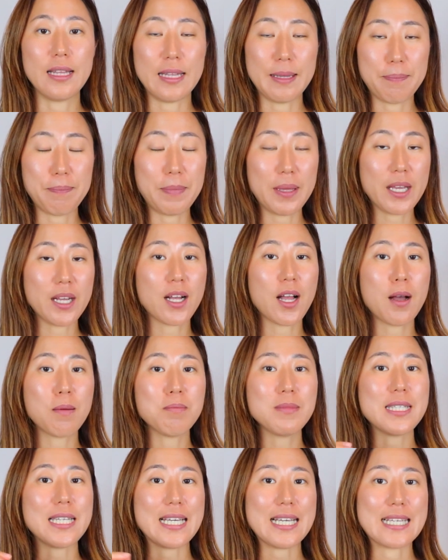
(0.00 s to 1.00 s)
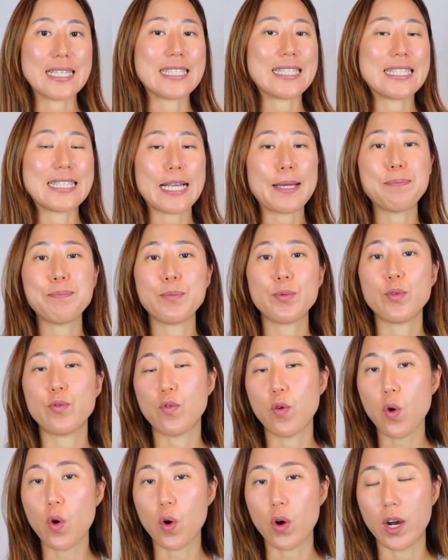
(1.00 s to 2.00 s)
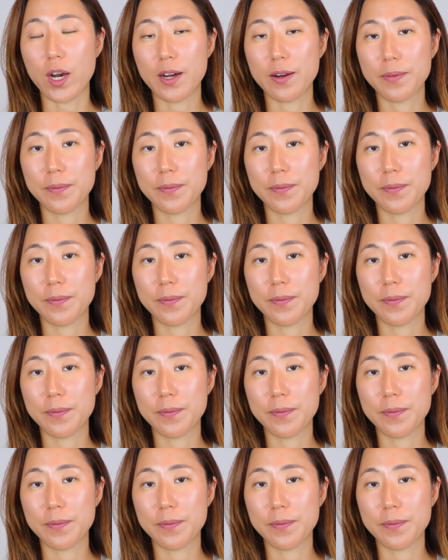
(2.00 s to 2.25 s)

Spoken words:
it becomes except for.